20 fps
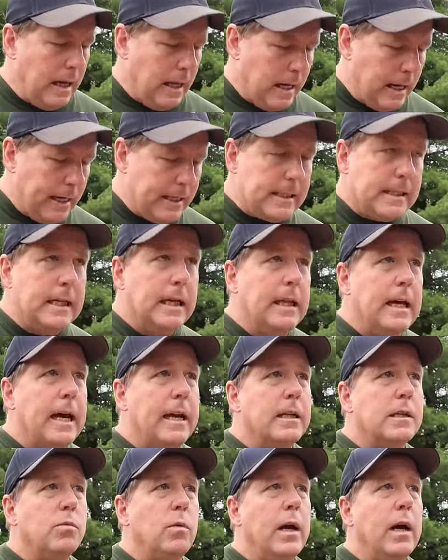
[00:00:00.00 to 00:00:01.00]
I see
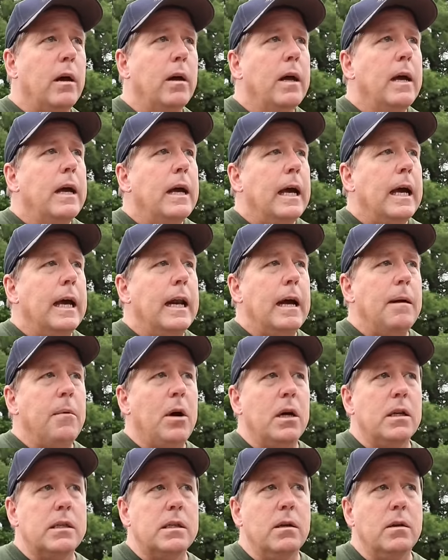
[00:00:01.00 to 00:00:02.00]
that as well. And I'm
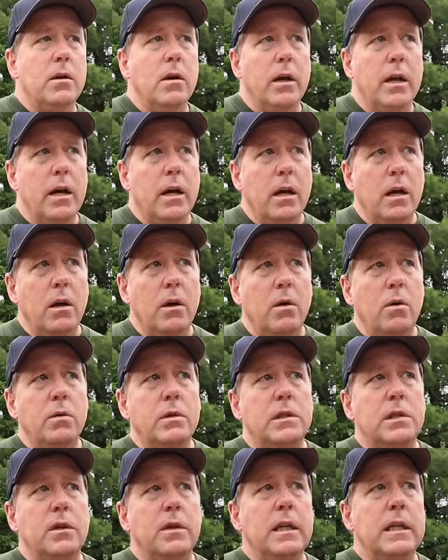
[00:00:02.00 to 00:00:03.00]
also going to go
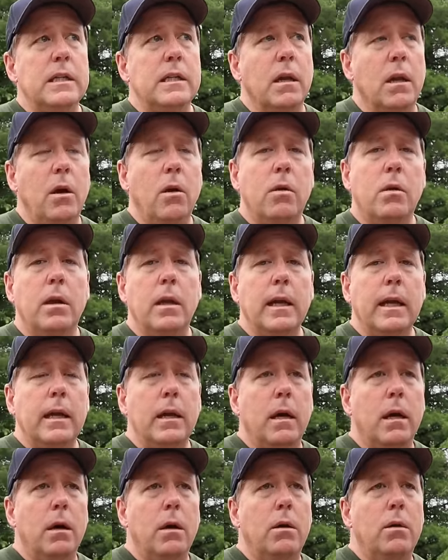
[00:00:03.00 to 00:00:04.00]
to these
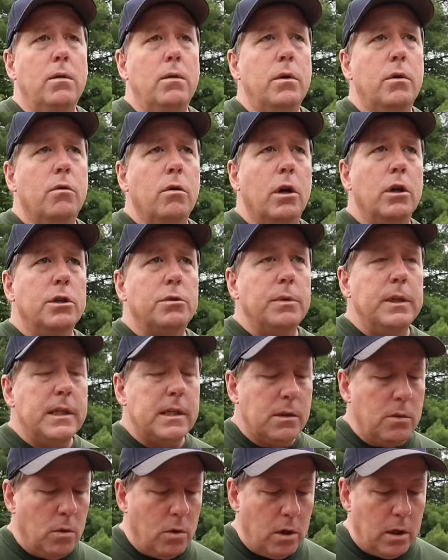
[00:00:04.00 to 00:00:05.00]
locally owned grocery
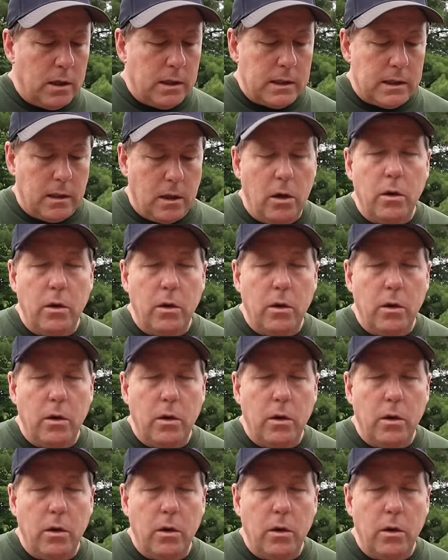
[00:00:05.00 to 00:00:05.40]
stores,